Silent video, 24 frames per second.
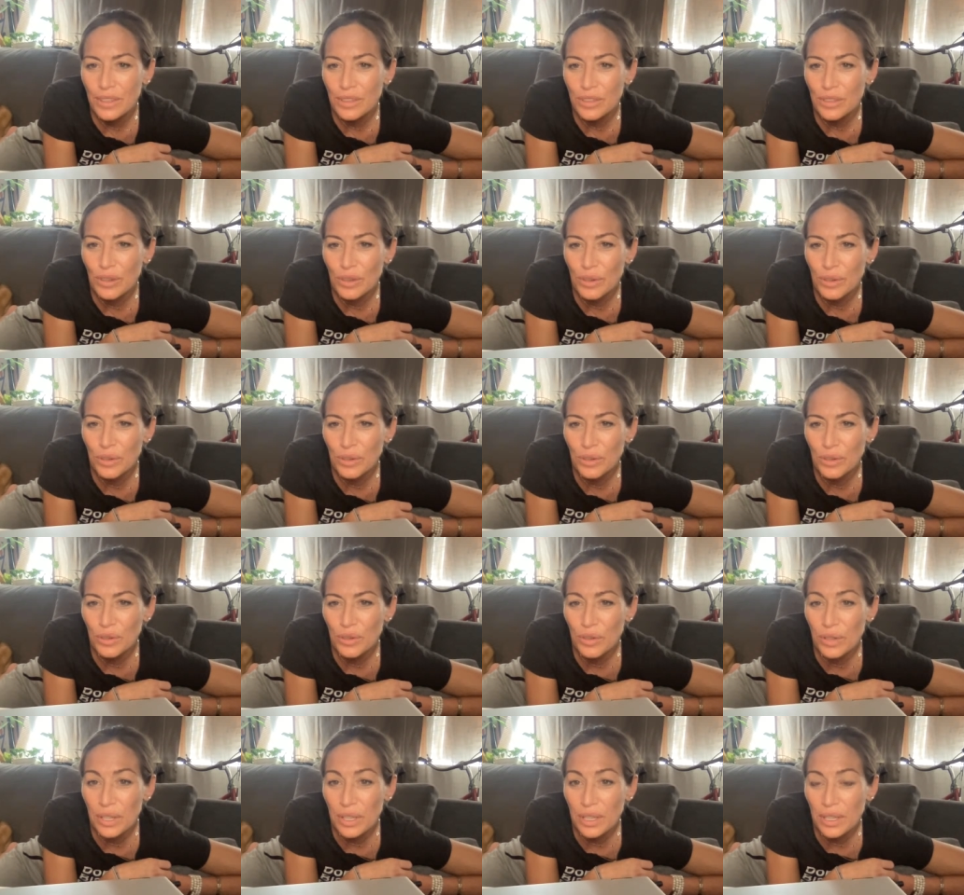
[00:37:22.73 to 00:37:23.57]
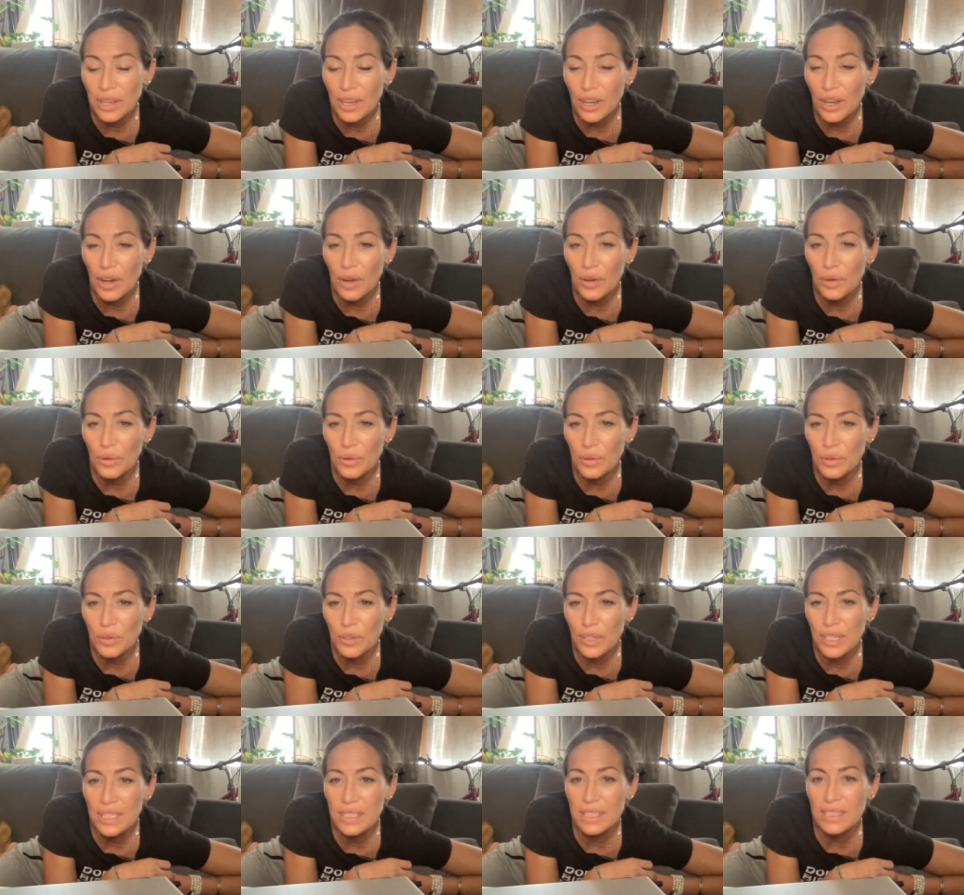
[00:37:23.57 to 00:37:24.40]
Don't agree. Oh,
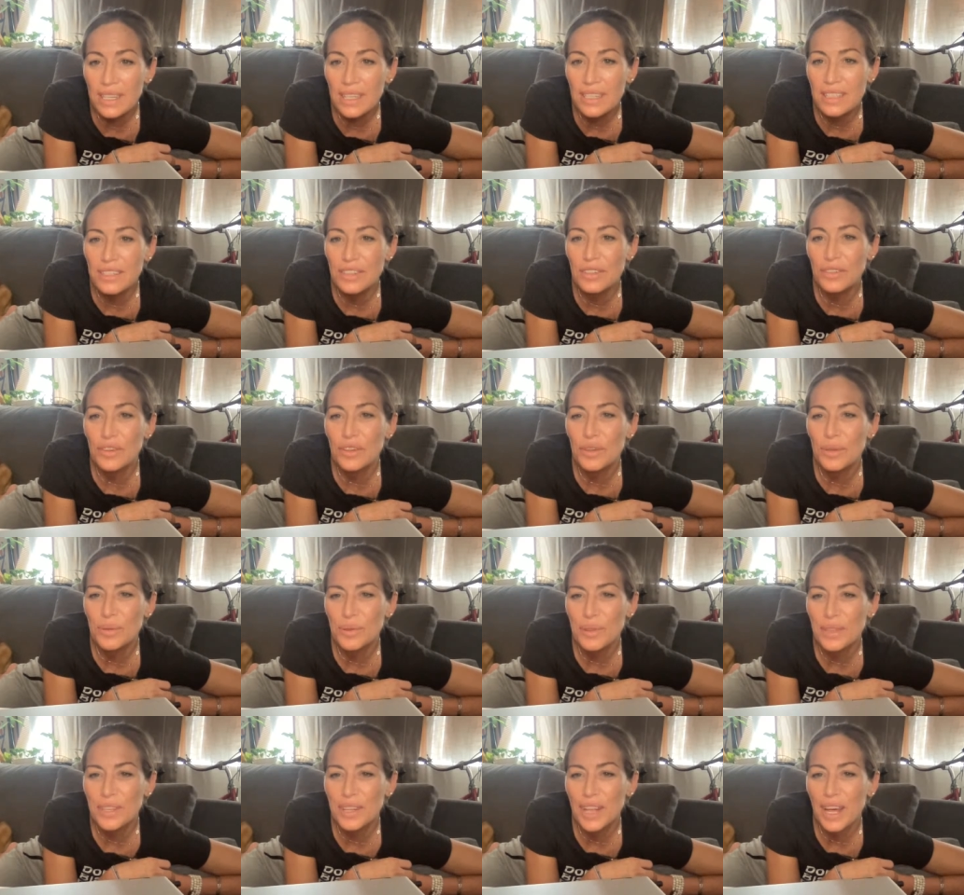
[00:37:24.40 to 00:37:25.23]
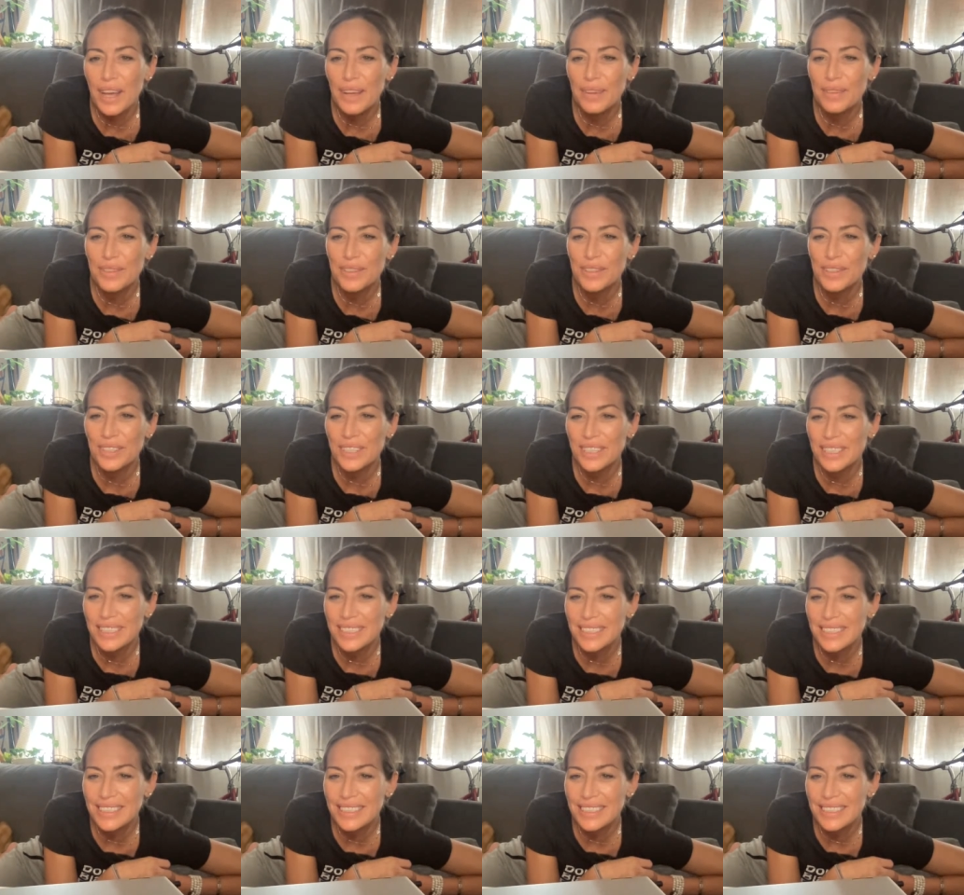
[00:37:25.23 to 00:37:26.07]
Greece doesn't agree with the live
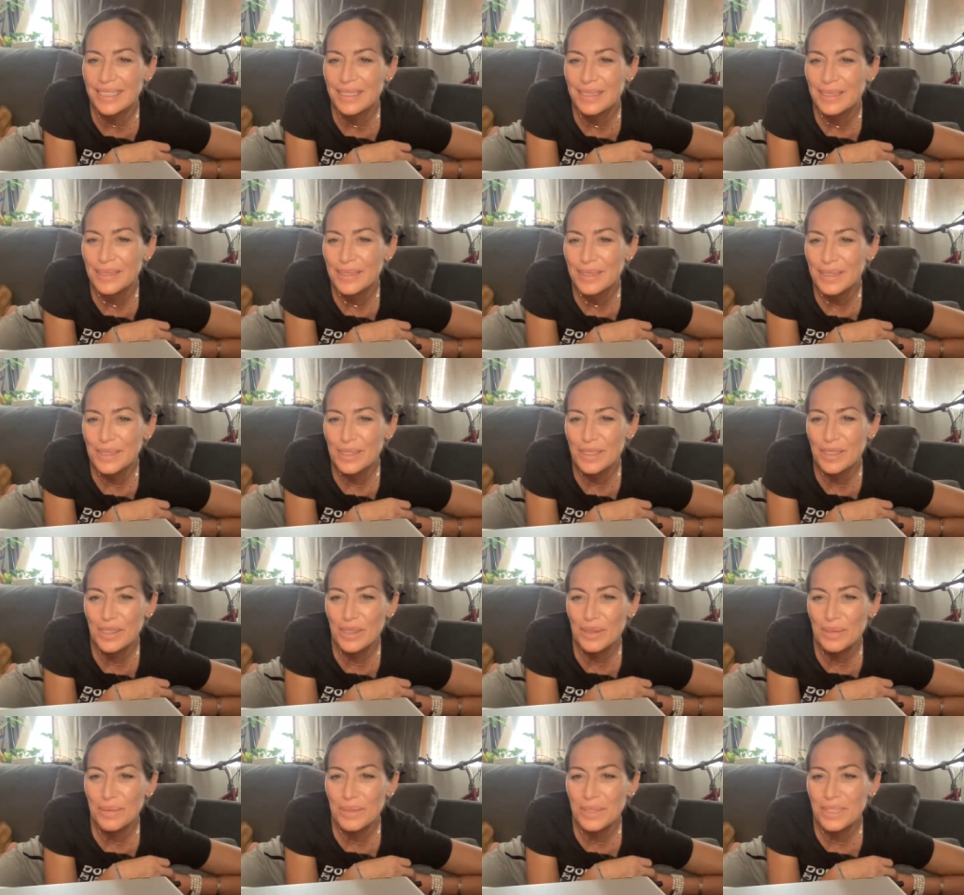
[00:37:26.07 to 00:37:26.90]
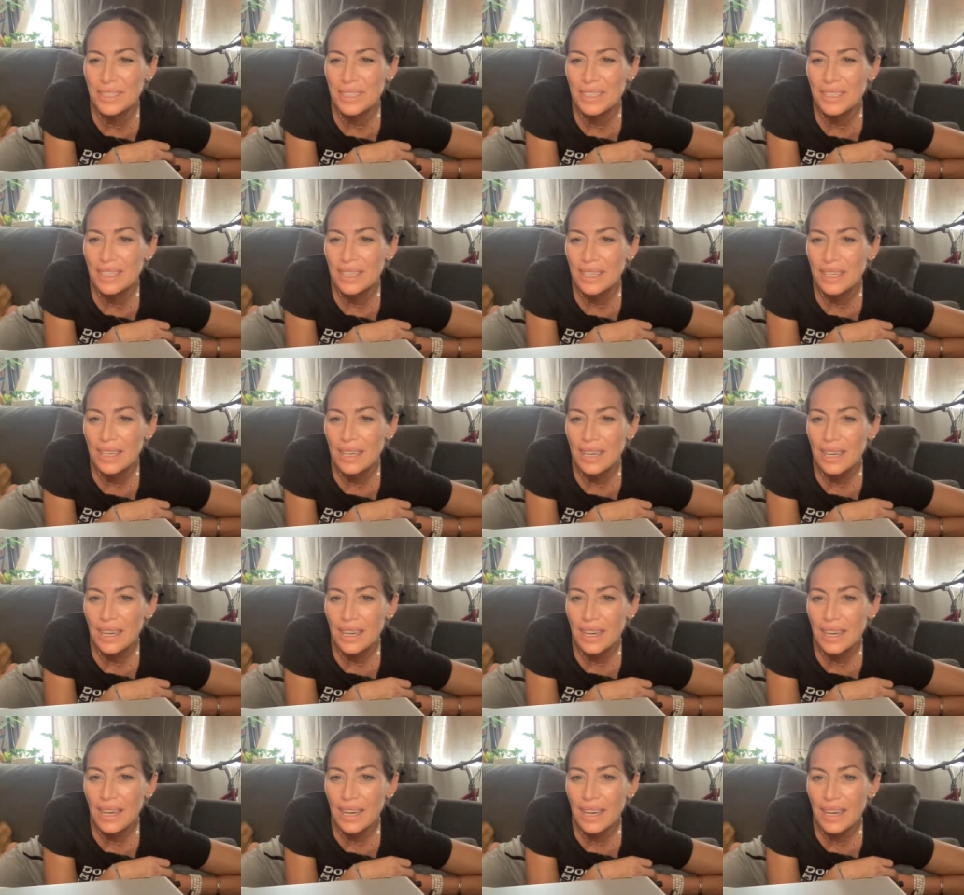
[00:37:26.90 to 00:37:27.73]
streams,
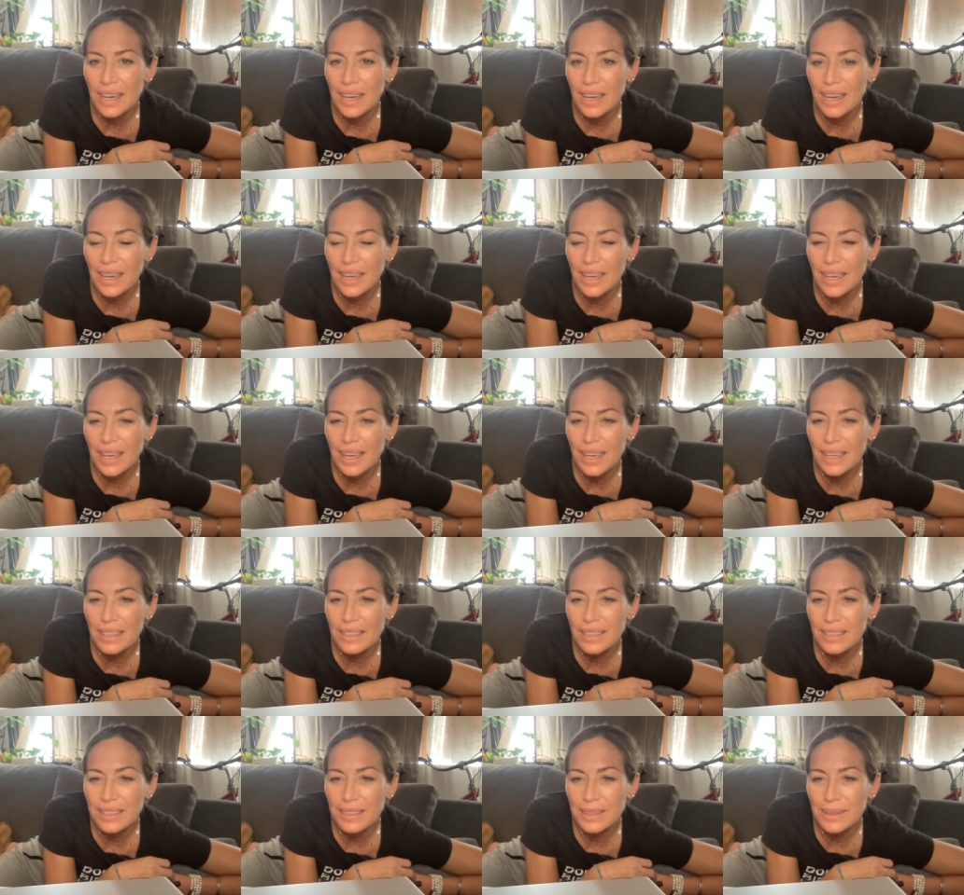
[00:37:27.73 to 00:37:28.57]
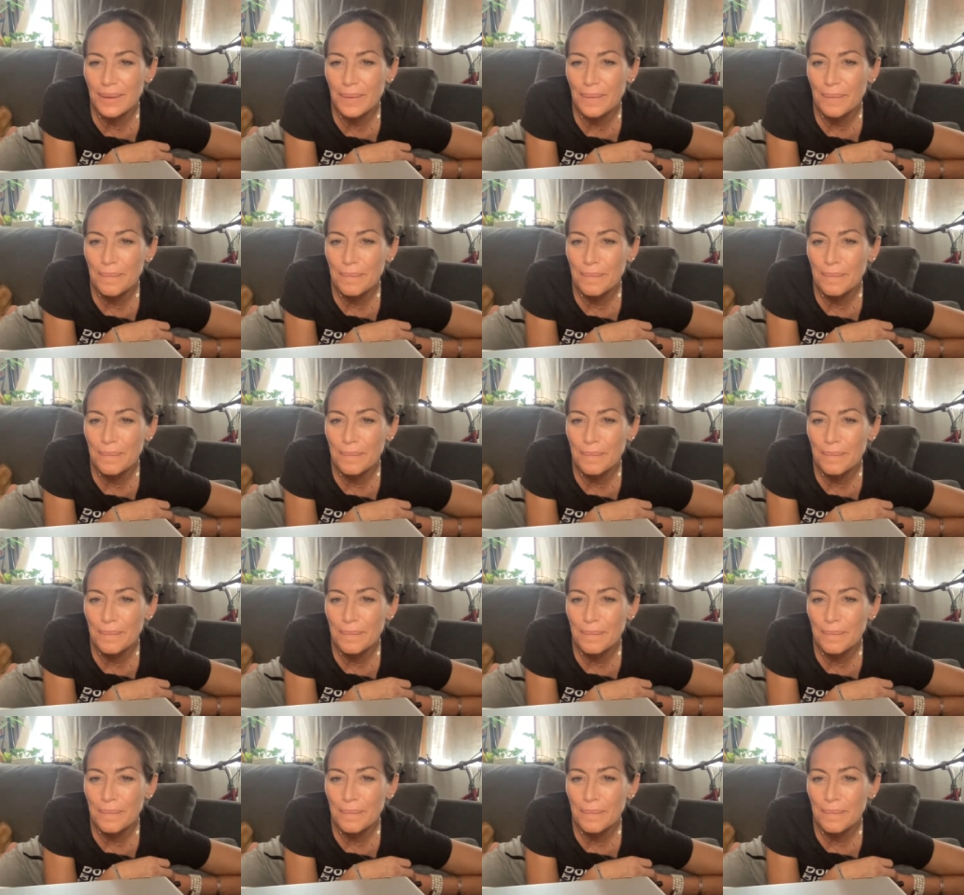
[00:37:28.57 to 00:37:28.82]
I guess.